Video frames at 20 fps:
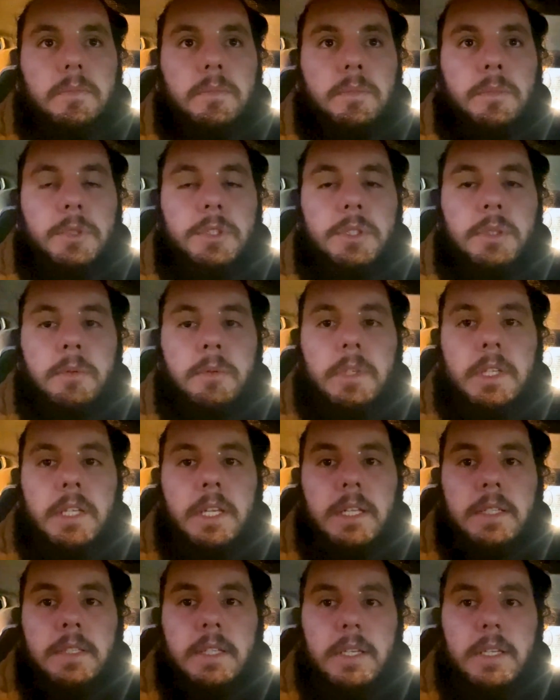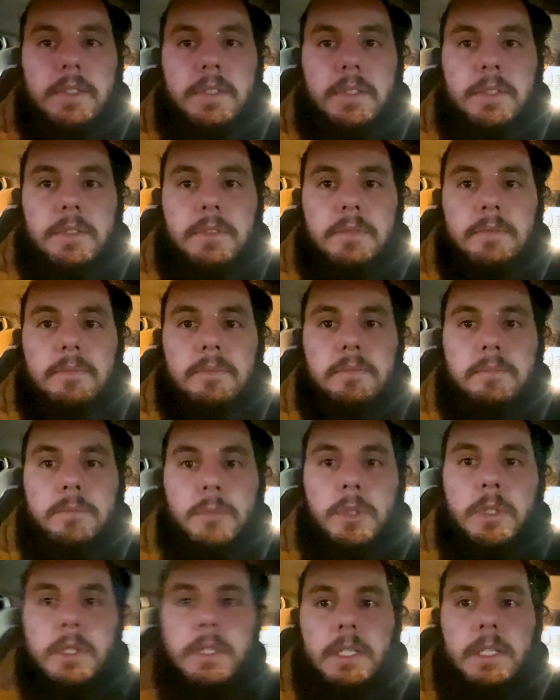we'll see where the day takes us.
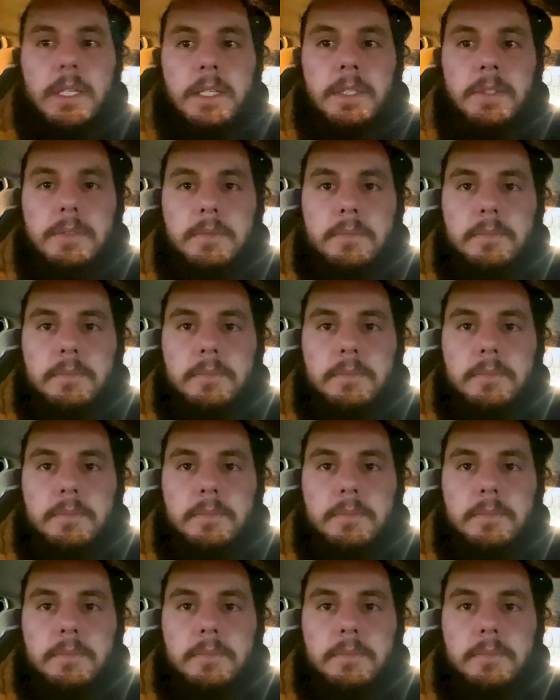Morning, guys.